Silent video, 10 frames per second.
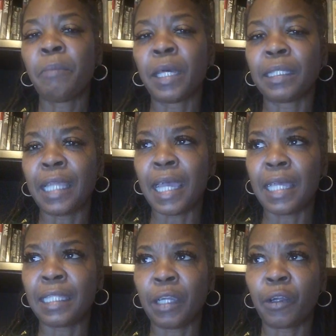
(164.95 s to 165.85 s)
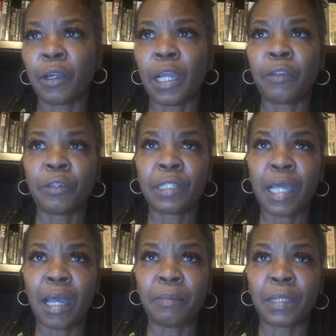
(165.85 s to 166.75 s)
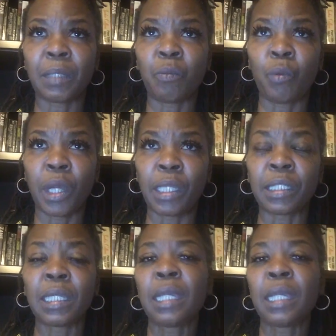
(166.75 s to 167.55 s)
but then there are other times in which